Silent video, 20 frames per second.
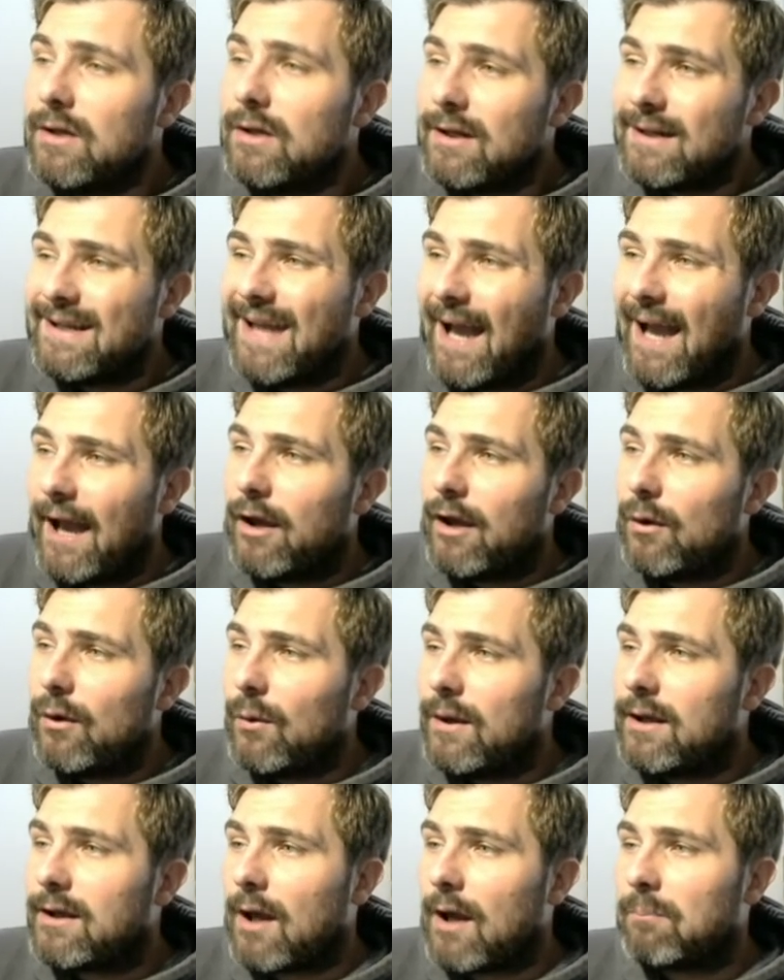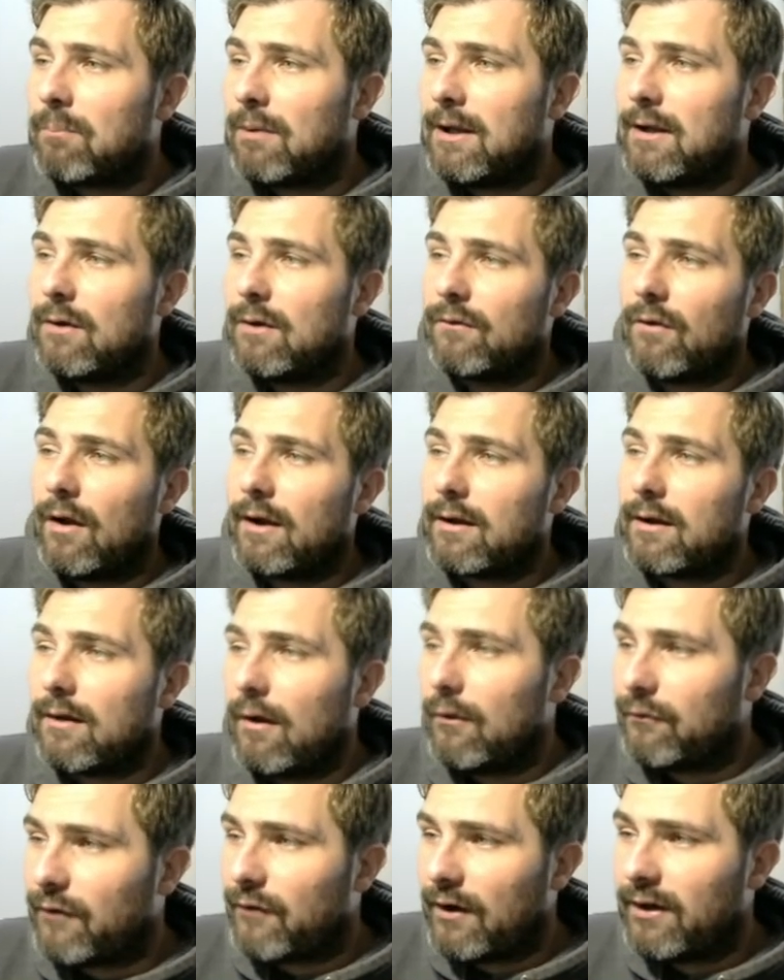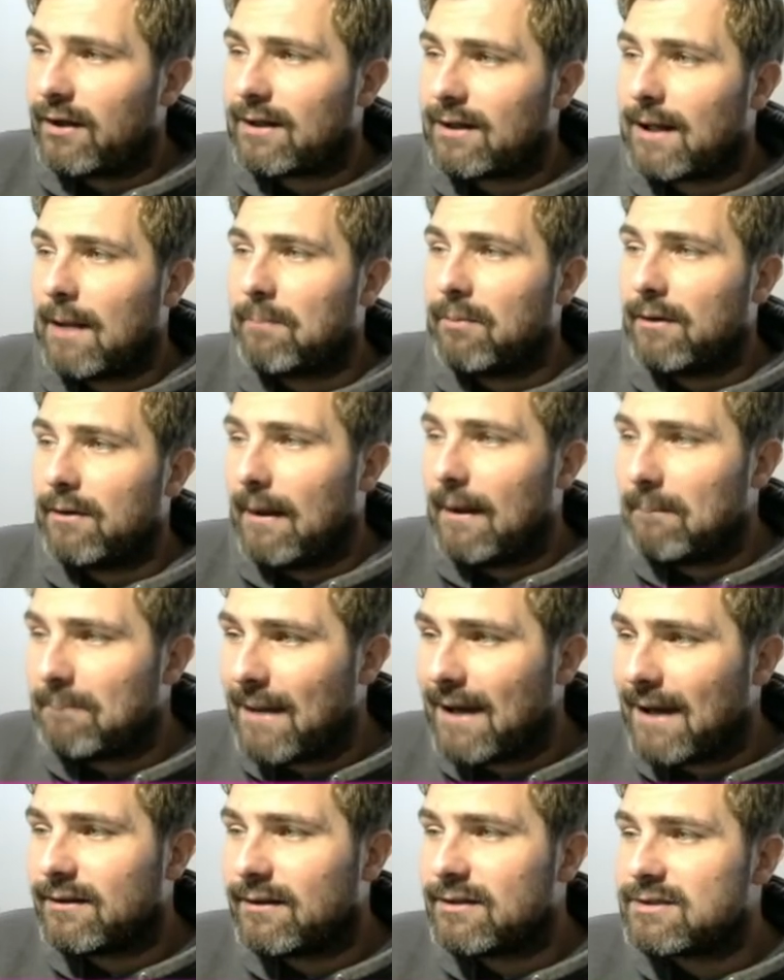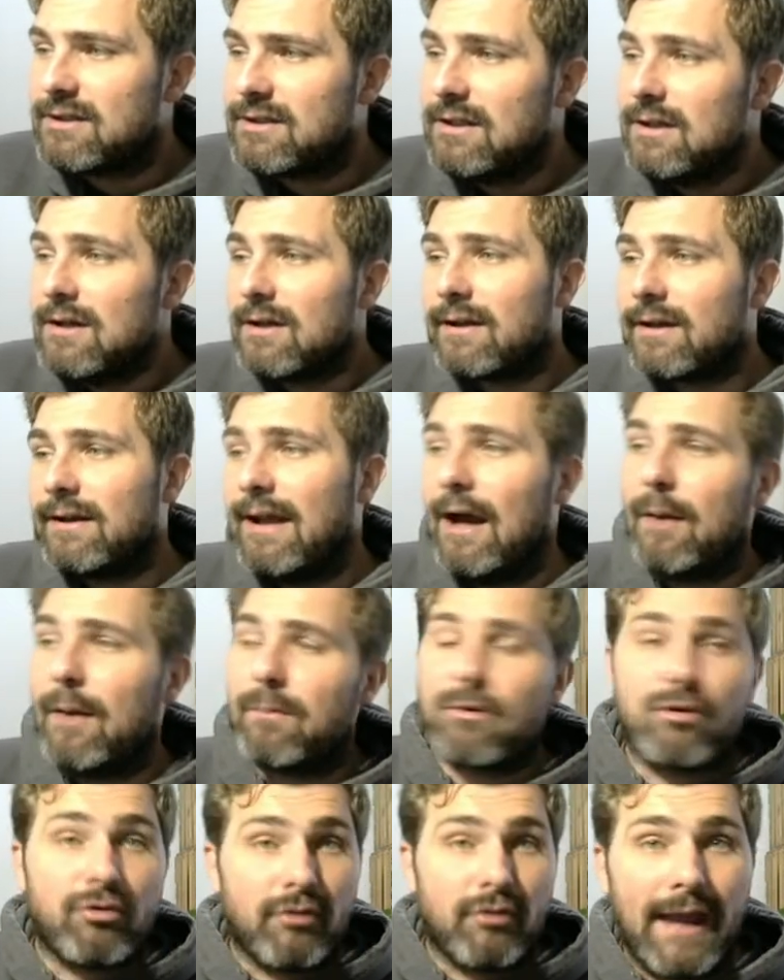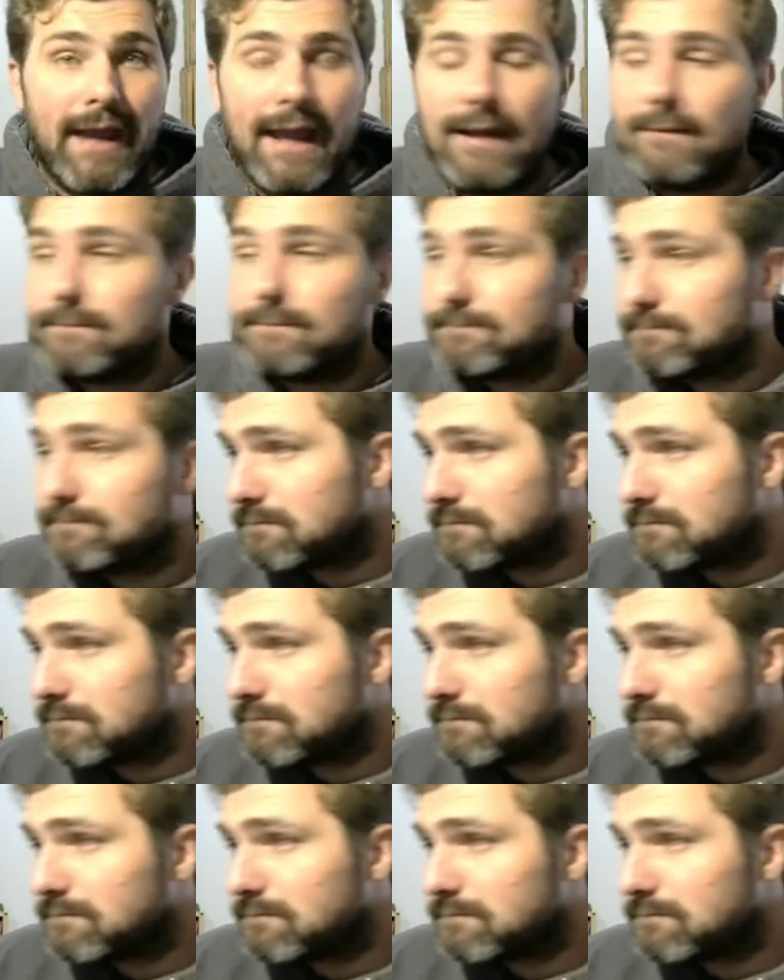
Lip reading: the AoE coupling of Thunderclap and Magnus can help create